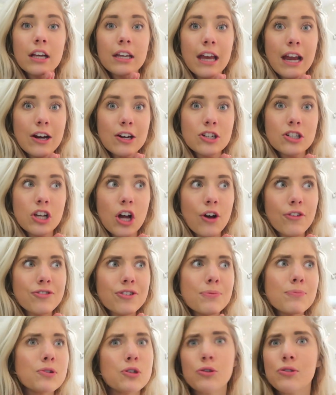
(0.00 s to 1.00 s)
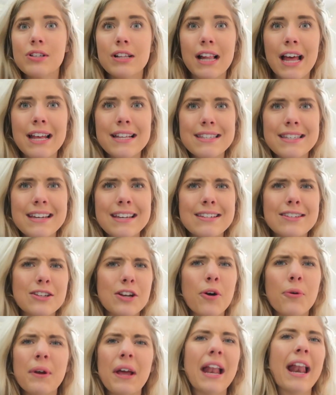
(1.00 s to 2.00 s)
Get yourself some juice cleanses, you
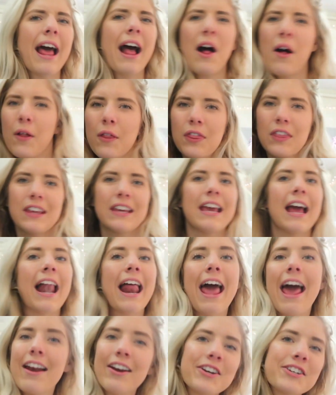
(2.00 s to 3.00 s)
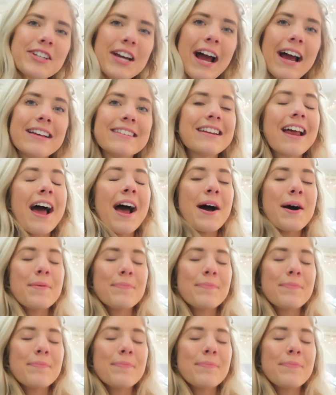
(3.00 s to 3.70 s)
know, get healthy, get energized.